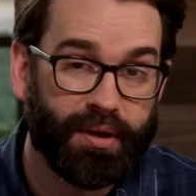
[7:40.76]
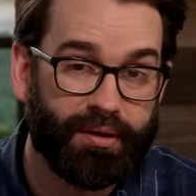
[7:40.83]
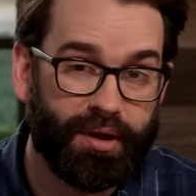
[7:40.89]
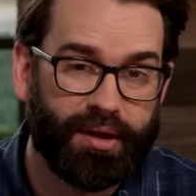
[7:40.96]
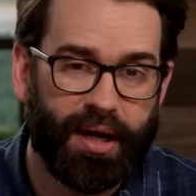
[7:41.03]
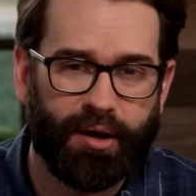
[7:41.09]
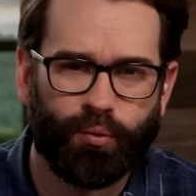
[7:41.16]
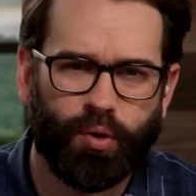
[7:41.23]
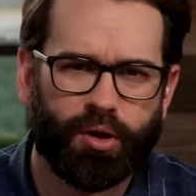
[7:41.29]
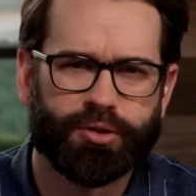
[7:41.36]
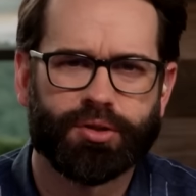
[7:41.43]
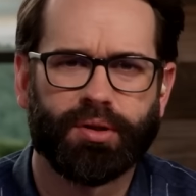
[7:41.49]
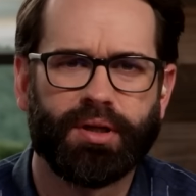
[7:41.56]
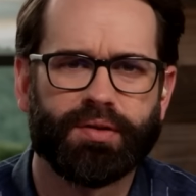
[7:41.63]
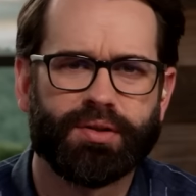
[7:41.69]
The account Wall
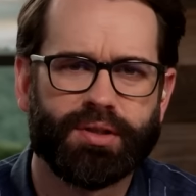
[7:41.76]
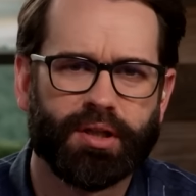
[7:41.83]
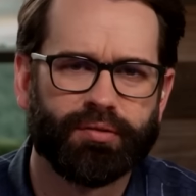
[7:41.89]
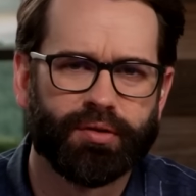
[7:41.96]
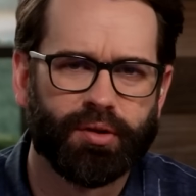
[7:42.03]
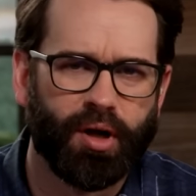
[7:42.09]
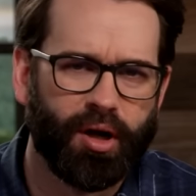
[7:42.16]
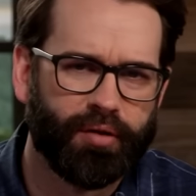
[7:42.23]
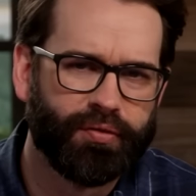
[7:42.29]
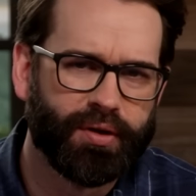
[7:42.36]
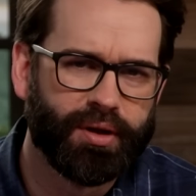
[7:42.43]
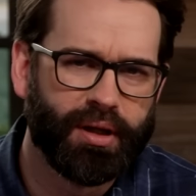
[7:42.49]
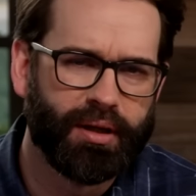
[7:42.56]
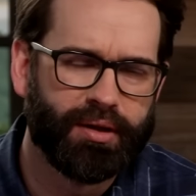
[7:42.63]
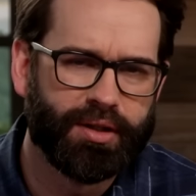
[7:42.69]
Street Silver
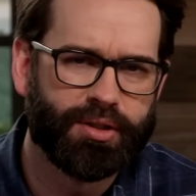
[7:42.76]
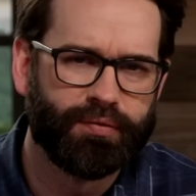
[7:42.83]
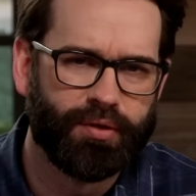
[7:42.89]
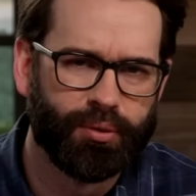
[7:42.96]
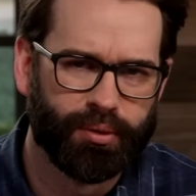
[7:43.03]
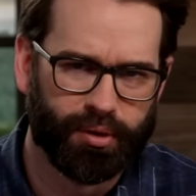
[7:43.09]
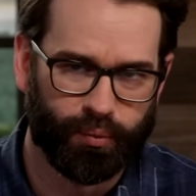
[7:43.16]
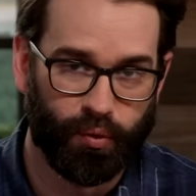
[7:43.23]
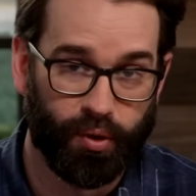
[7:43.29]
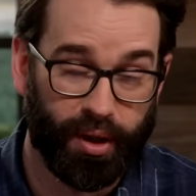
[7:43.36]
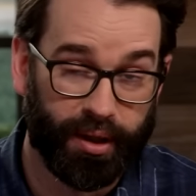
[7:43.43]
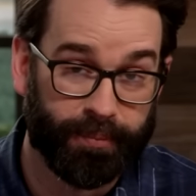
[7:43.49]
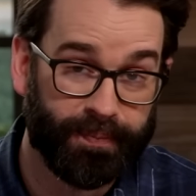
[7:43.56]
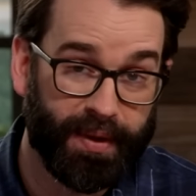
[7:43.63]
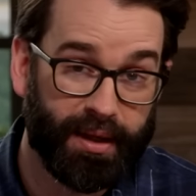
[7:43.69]
offered this viewer
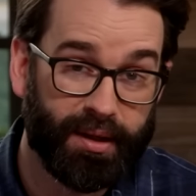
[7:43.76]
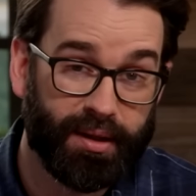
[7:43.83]
warning,